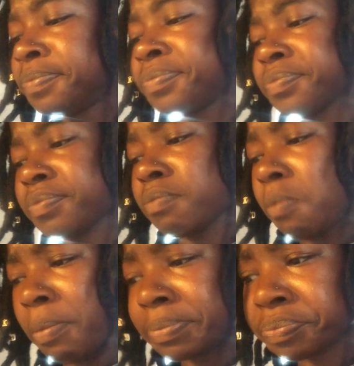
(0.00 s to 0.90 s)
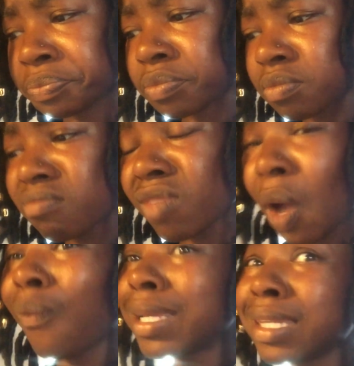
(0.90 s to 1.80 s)

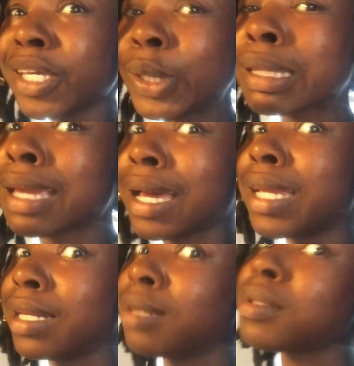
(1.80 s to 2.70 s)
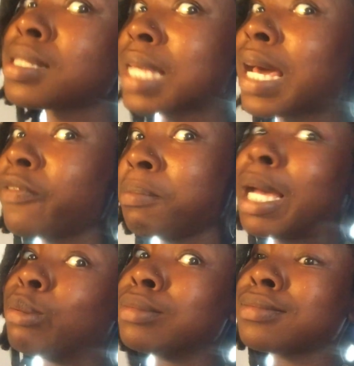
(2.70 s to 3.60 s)
we literally hiking up the side of a
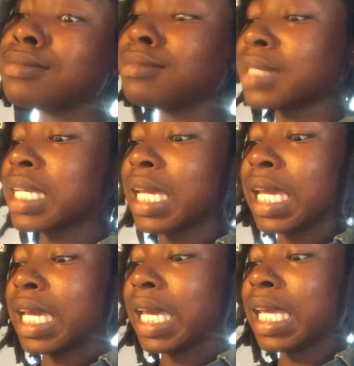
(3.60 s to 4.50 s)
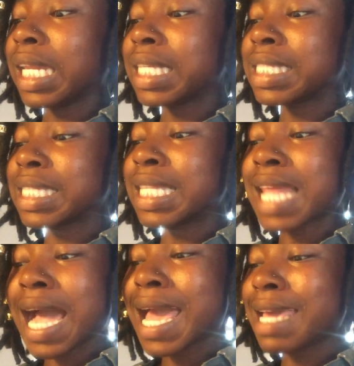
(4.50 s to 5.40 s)
mountain and that's
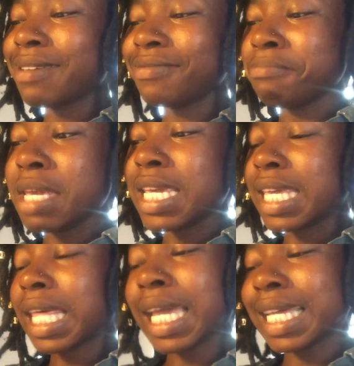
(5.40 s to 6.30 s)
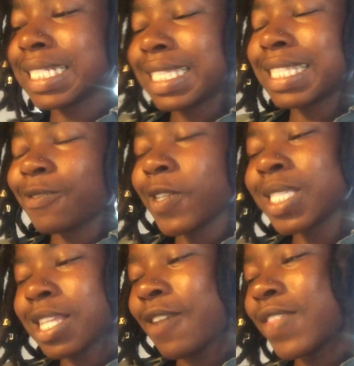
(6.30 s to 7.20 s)
not me like I just
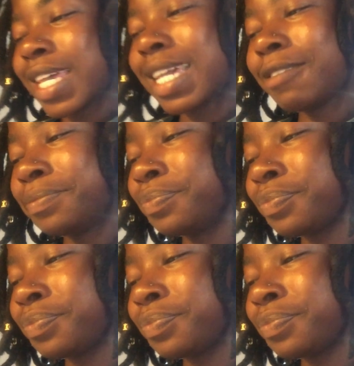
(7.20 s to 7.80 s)
first off like